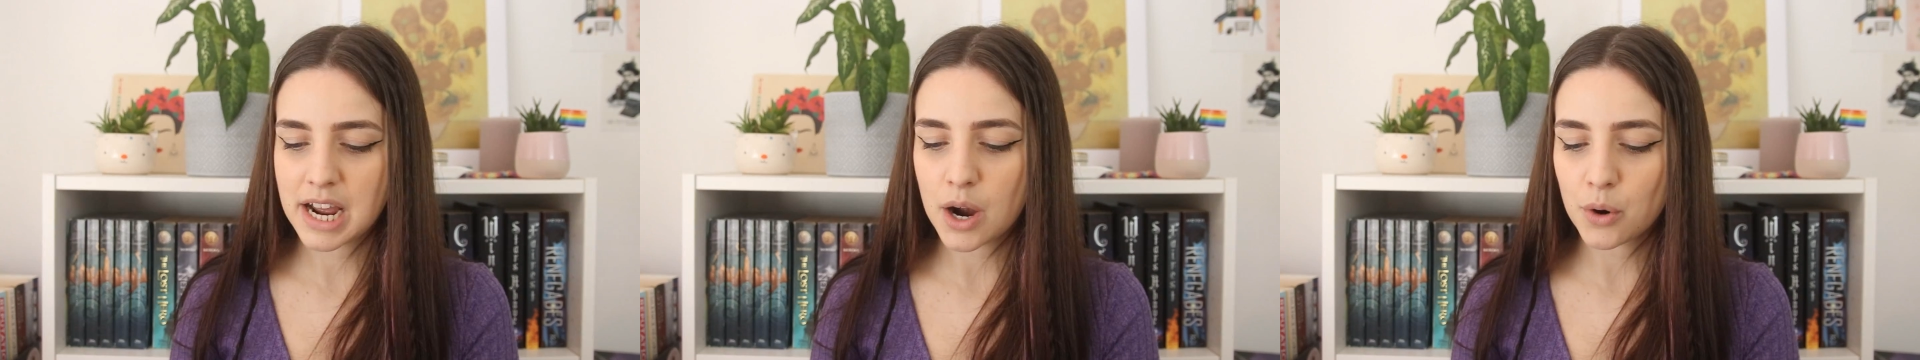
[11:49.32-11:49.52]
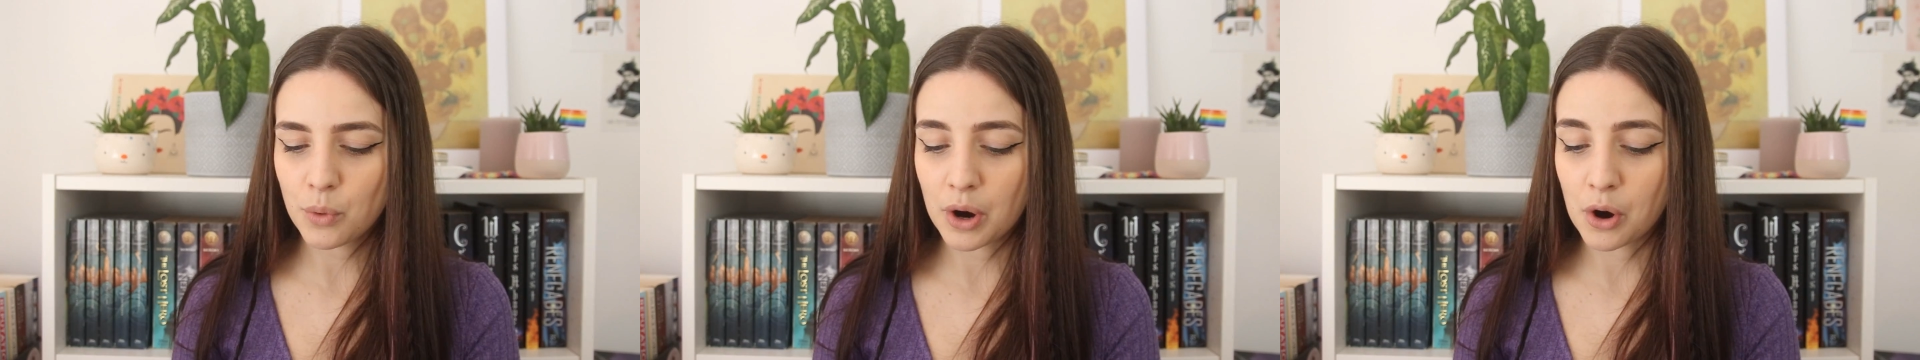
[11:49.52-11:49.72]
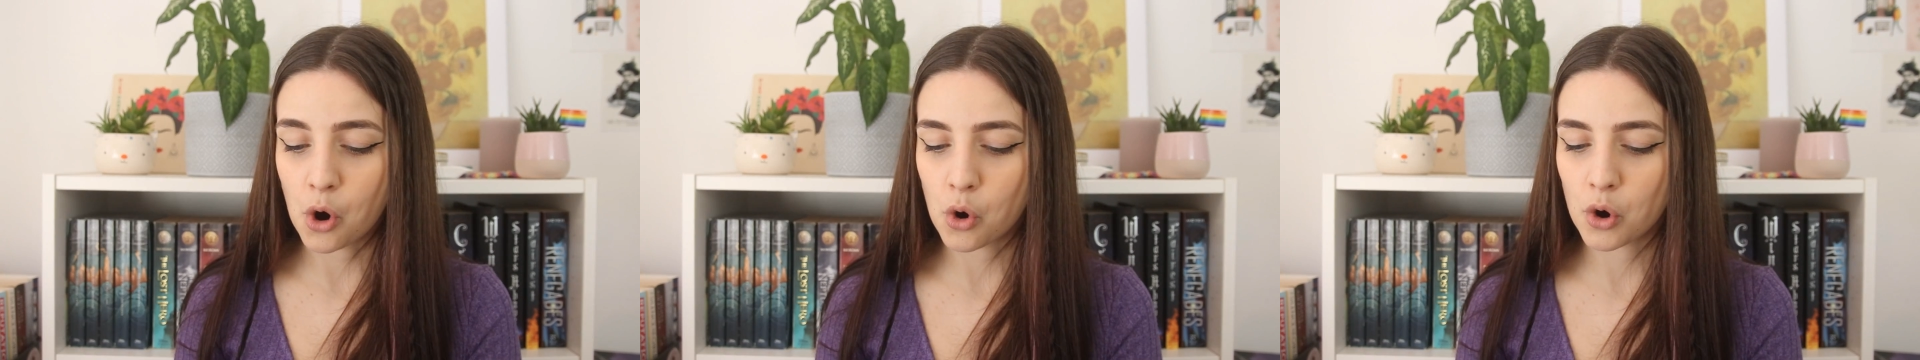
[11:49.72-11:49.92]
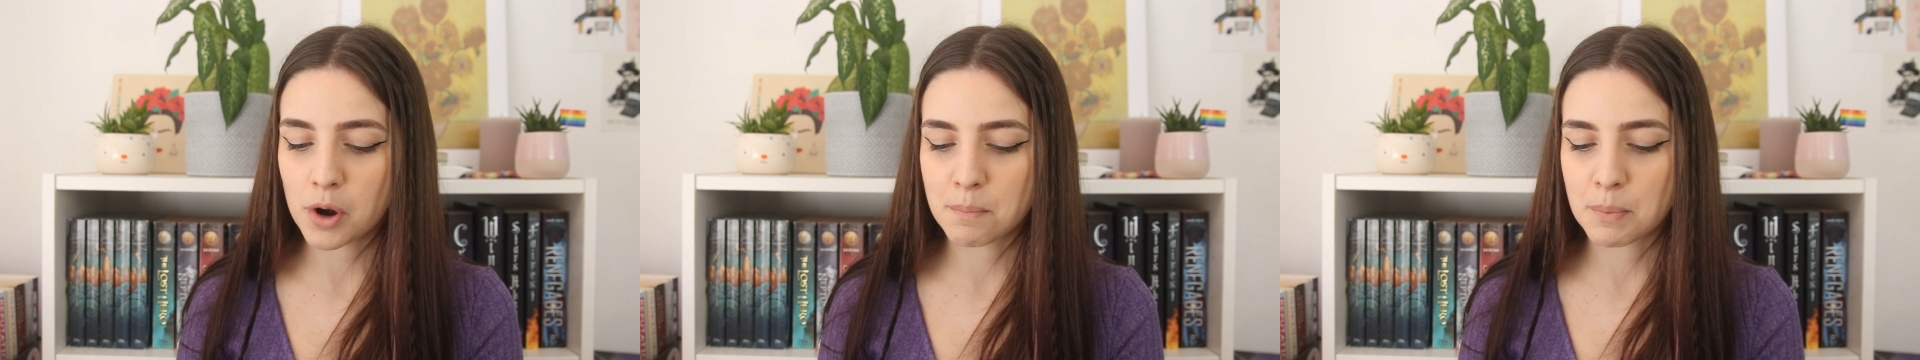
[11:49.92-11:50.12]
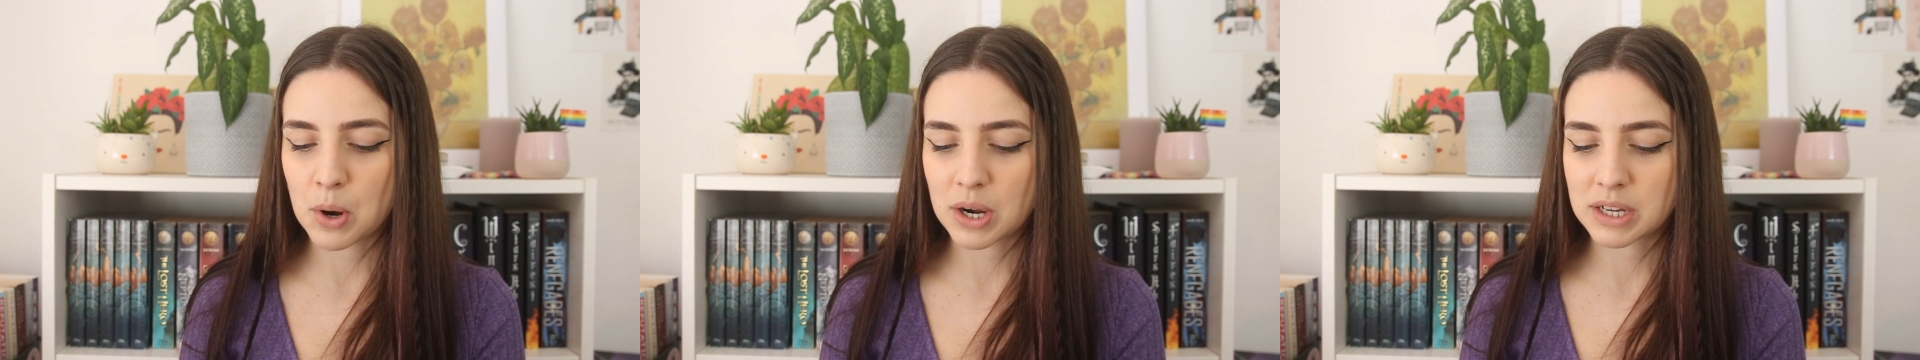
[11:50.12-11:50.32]
Now a
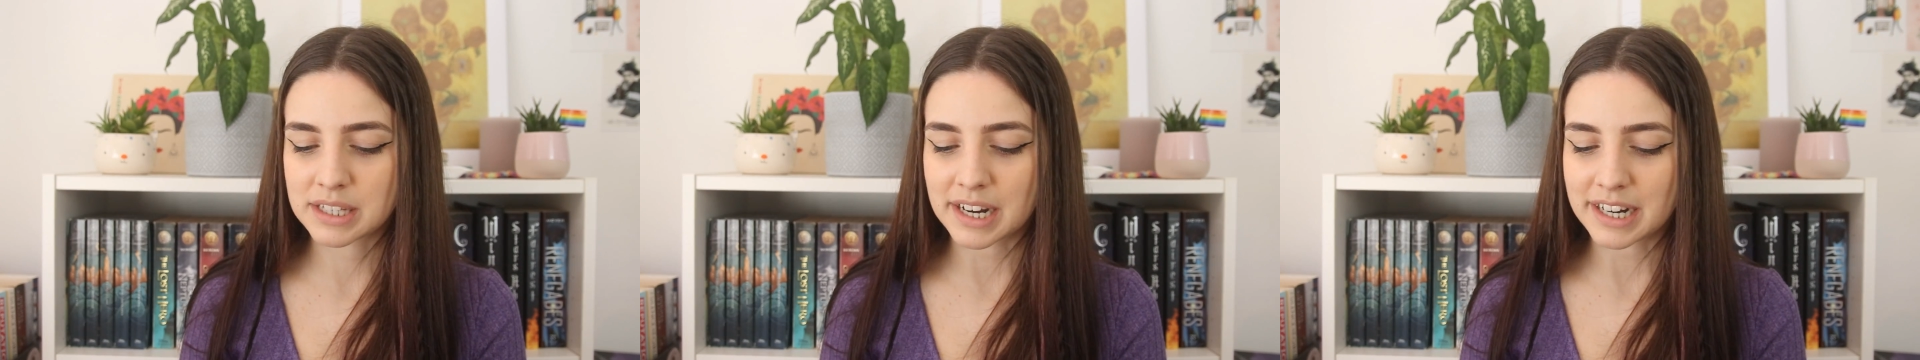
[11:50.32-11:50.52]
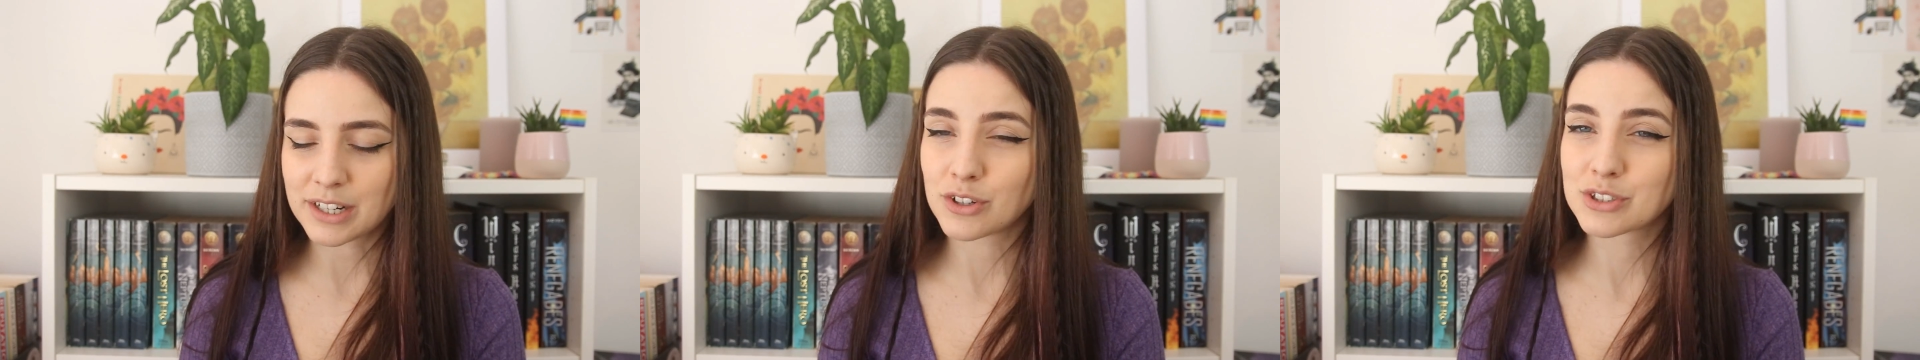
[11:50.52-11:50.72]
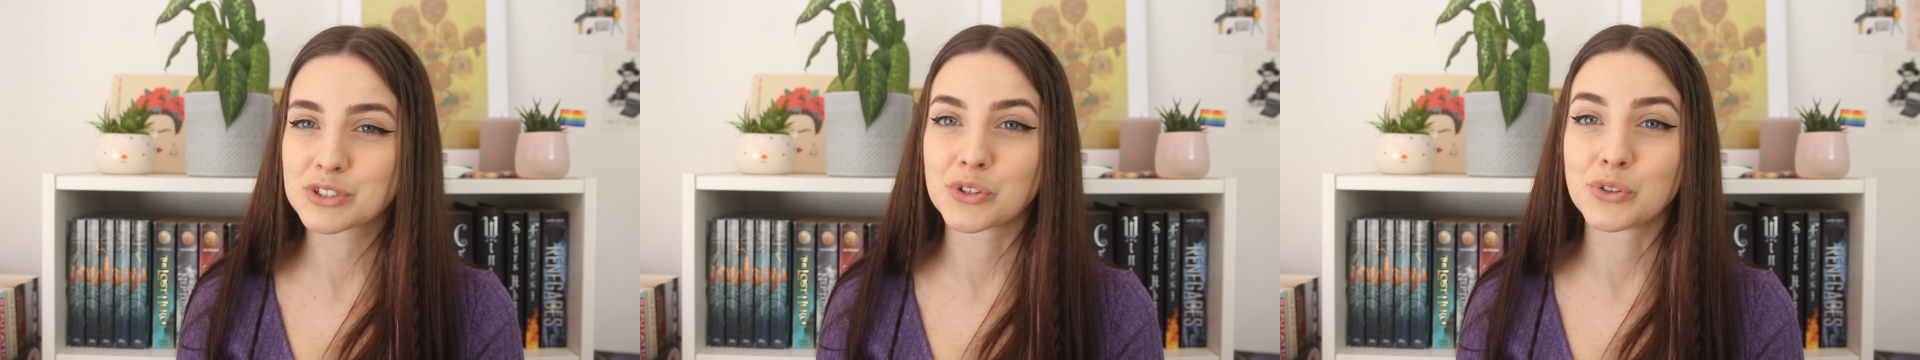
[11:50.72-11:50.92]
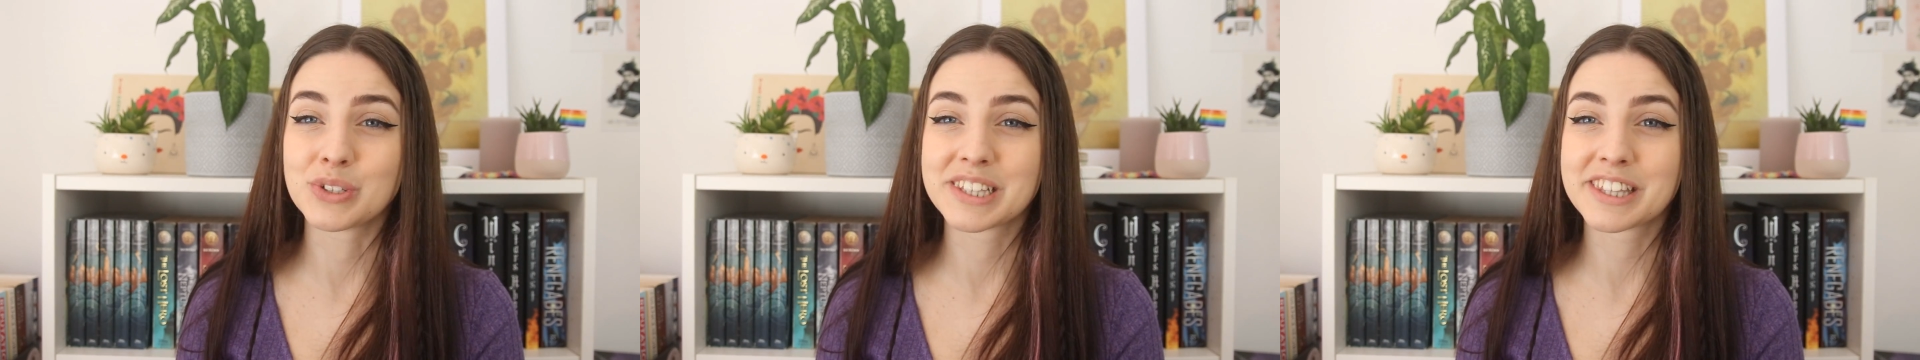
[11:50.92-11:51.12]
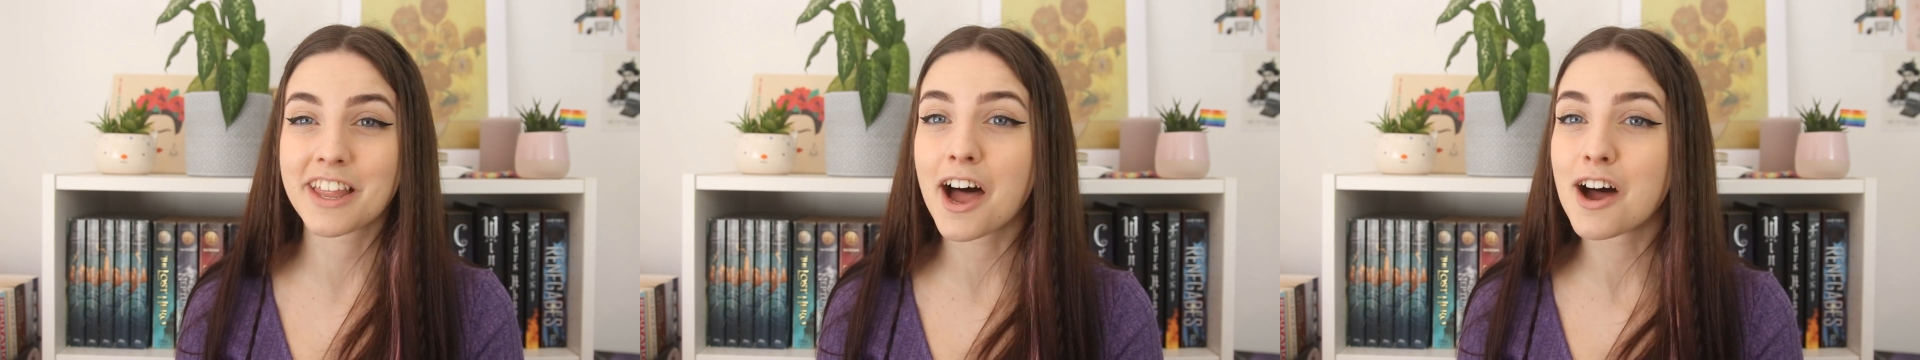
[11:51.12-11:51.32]
horror book that I also
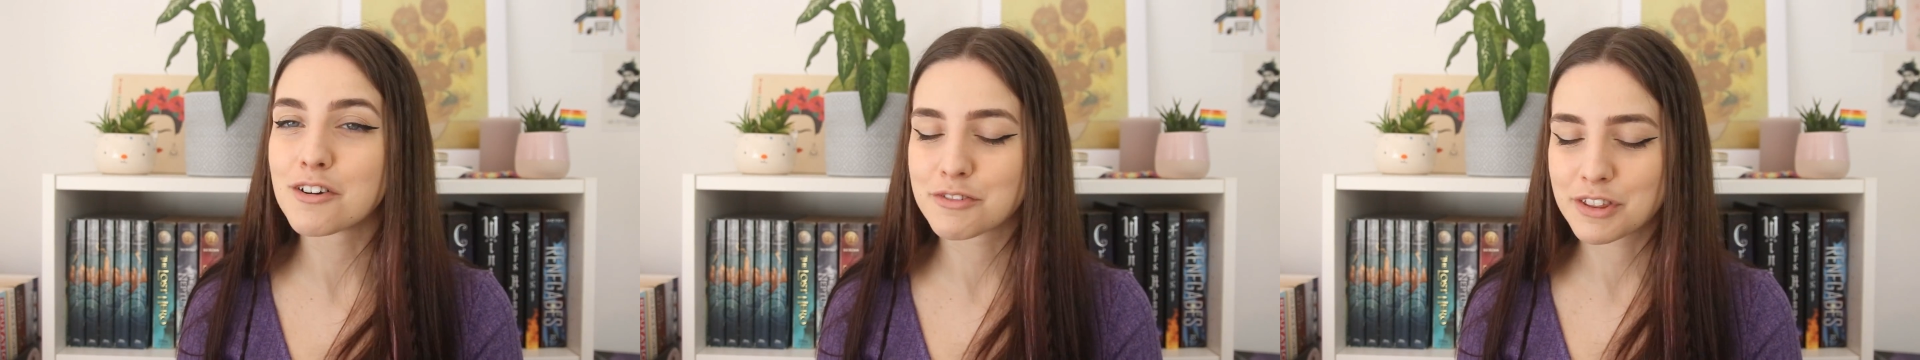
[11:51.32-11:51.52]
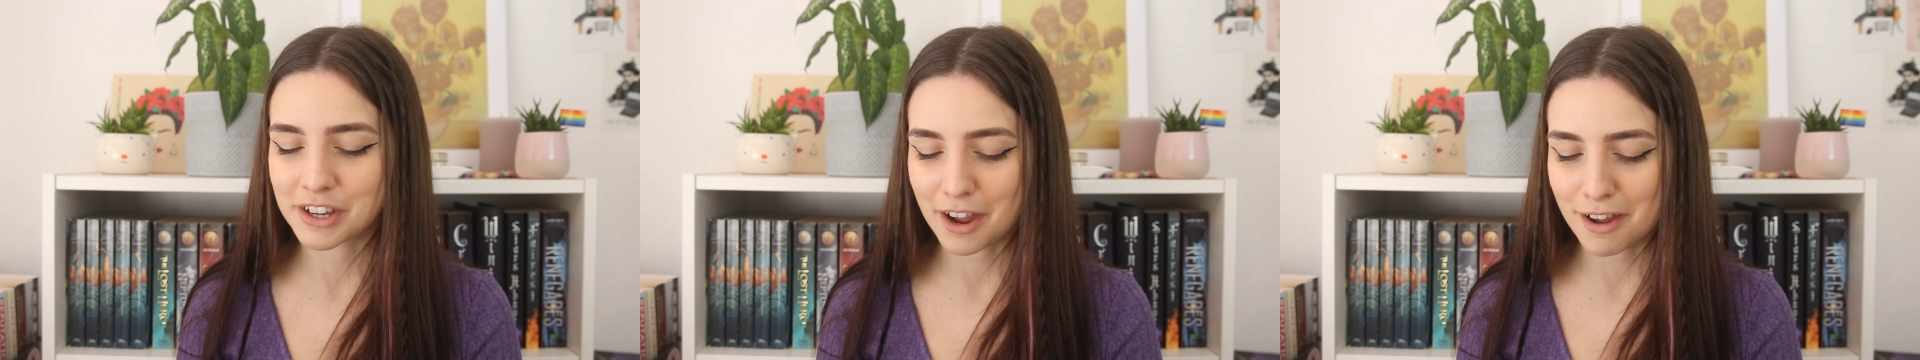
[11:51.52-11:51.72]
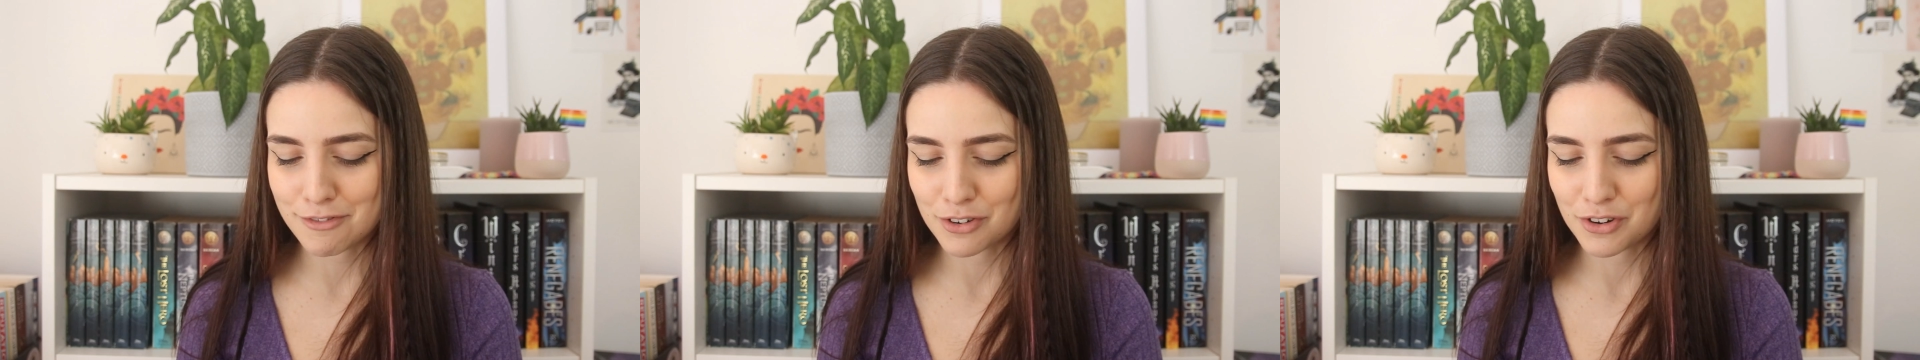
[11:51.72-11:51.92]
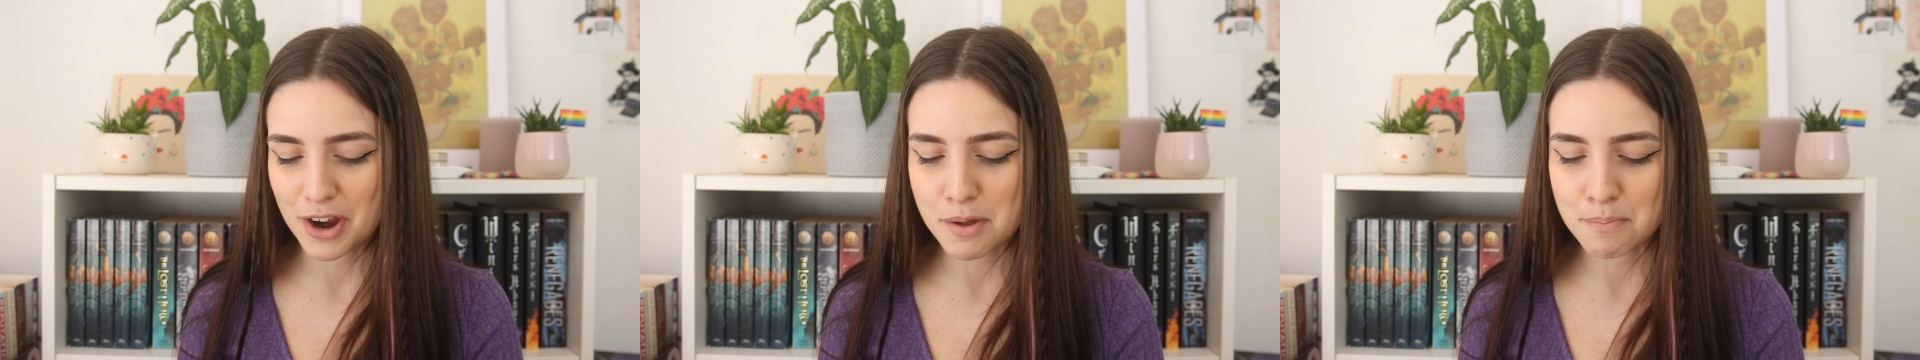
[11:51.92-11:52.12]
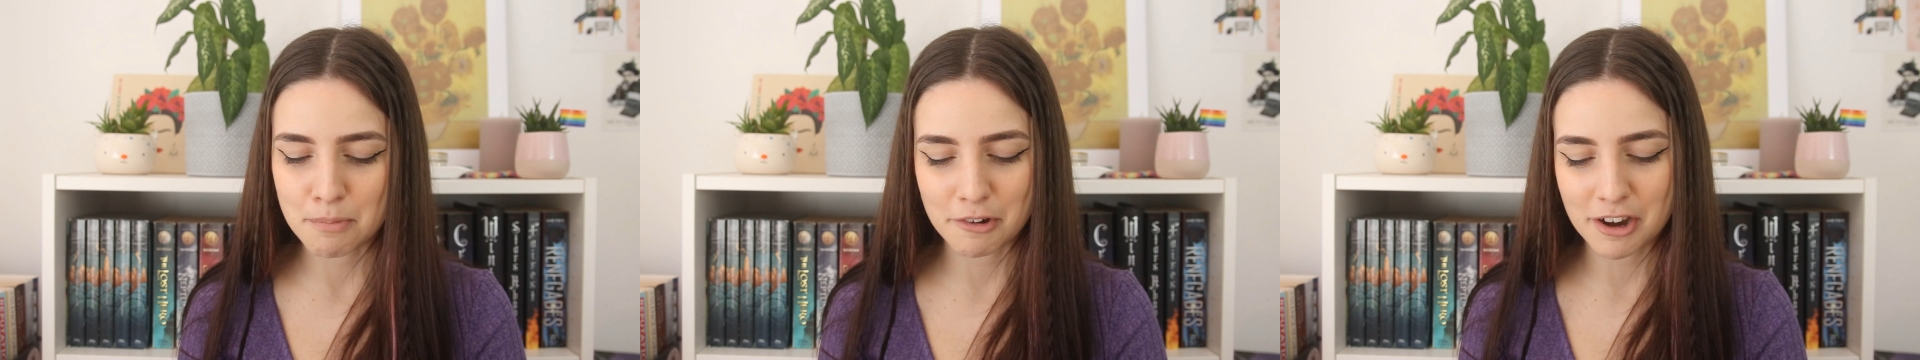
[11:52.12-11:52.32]
love the cover up,